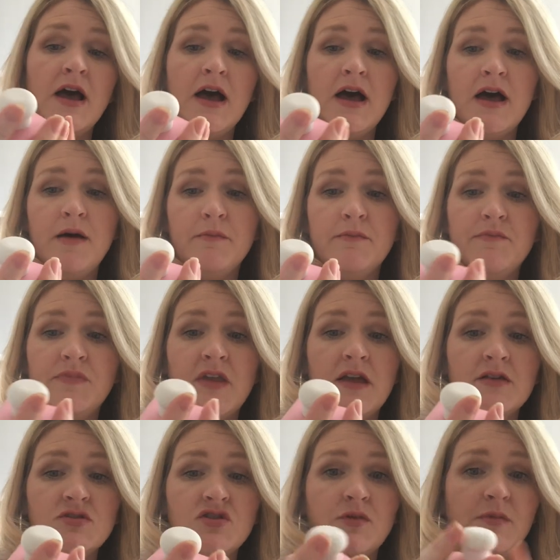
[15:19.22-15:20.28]
Um,
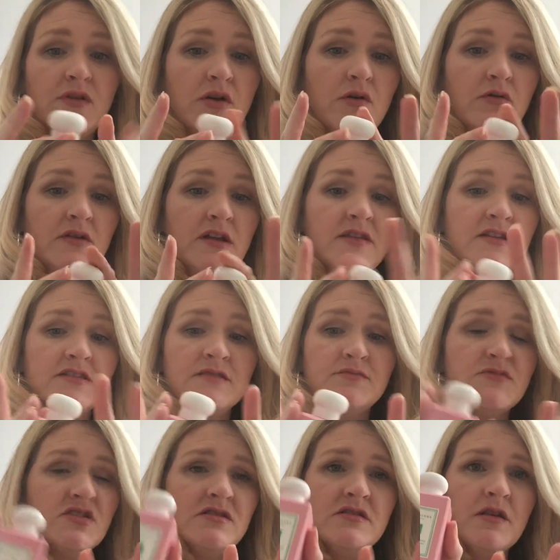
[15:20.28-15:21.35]
Jo Malone and this,
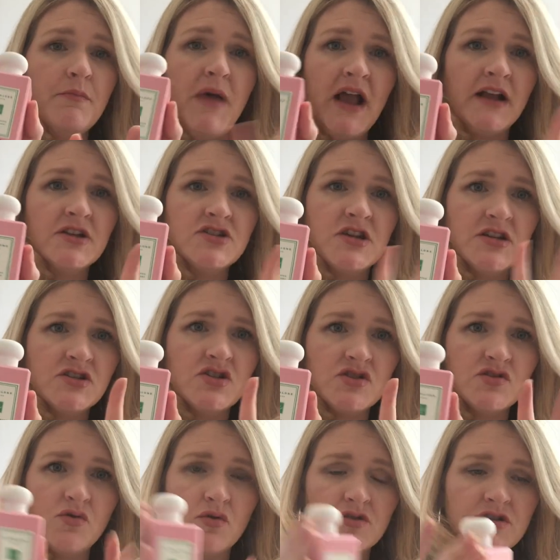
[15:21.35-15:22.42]
just the packaging is
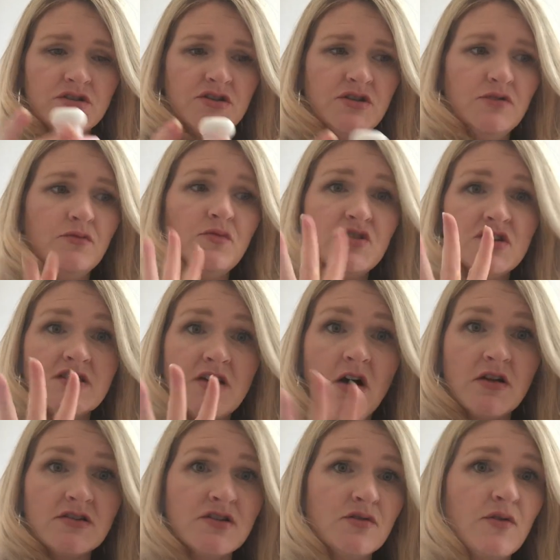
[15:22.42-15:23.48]
just gorgeous too, which is
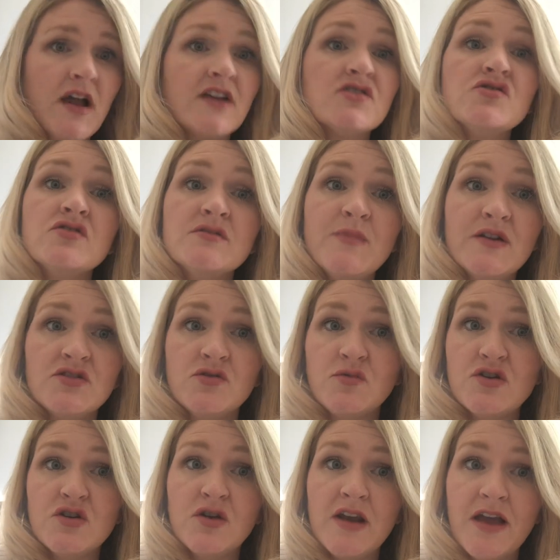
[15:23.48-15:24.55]
also extra special
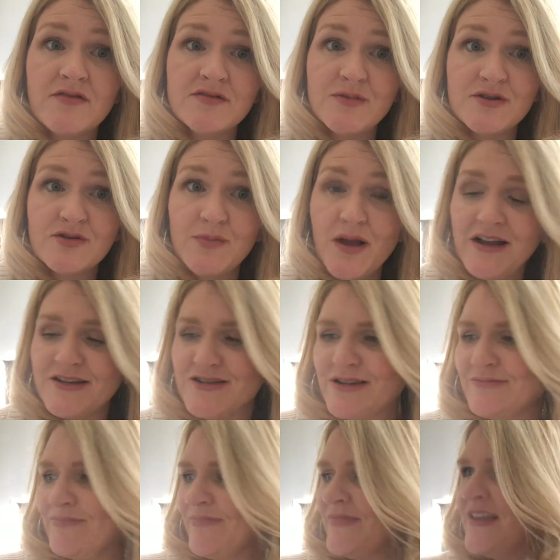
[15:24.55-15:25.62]
when you can have special packaging.
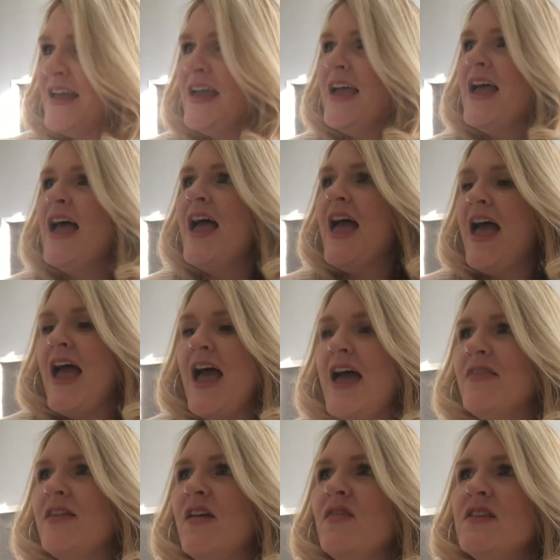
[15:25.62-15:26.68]

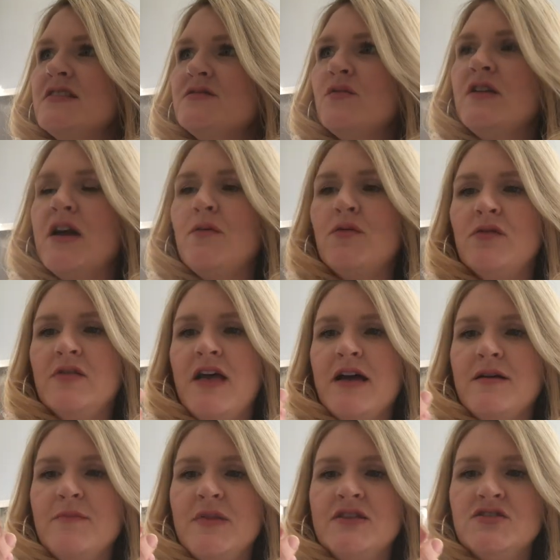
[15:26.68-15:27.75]
And then this one I will
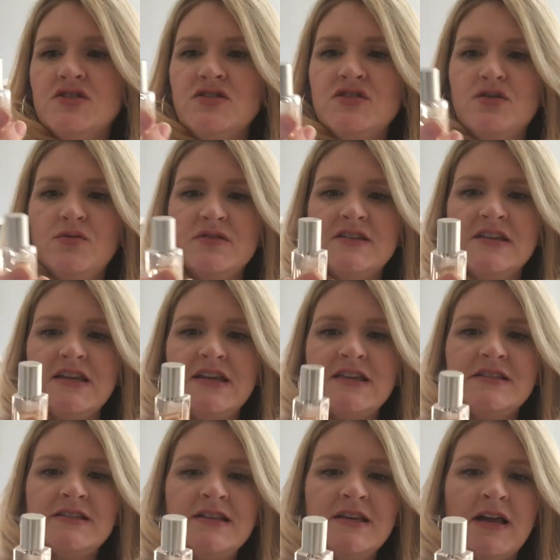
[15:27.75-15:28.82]
let mention too is an
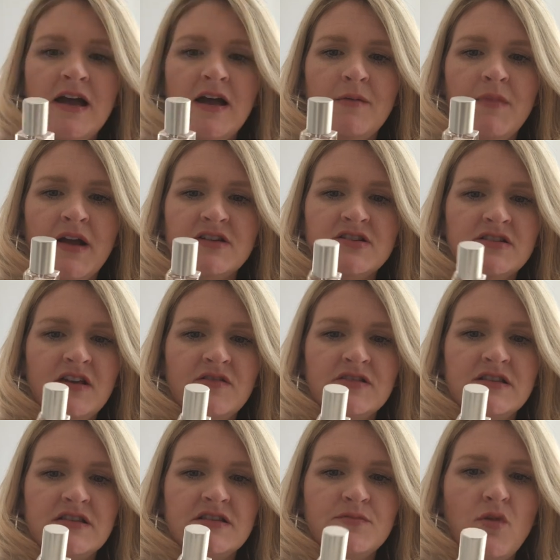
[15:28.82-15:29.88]
easy, um, I just got
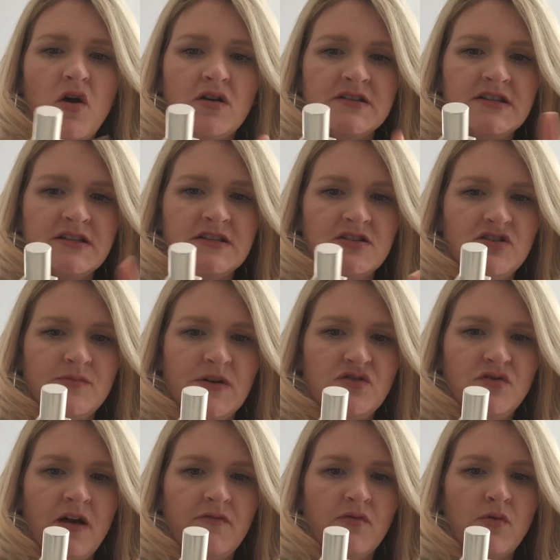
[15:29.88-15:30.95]
this in small because this is just my
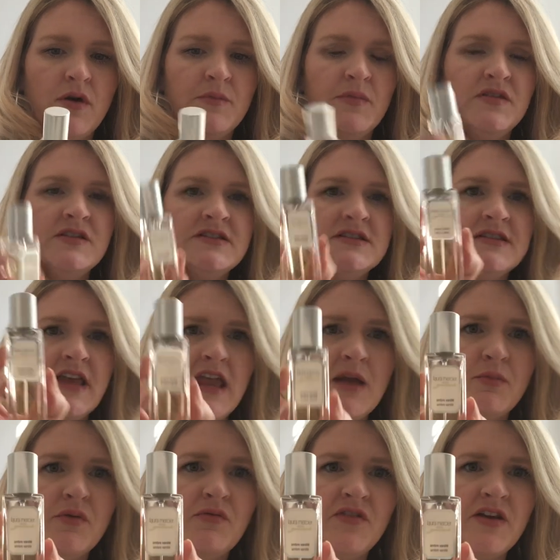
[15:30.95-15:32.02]
travel one, but this is the
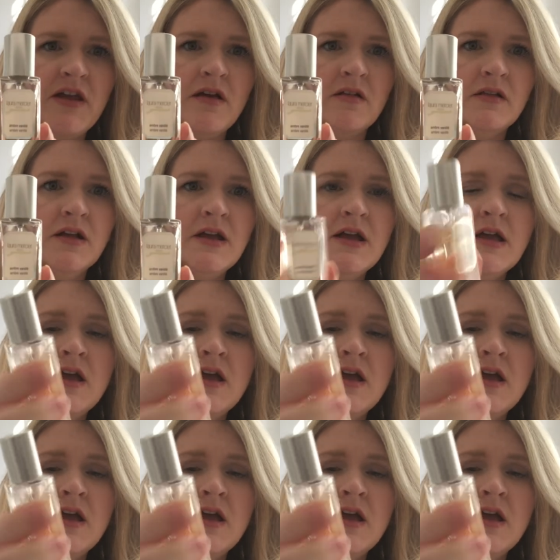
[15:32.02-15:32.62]
Amber Vanilla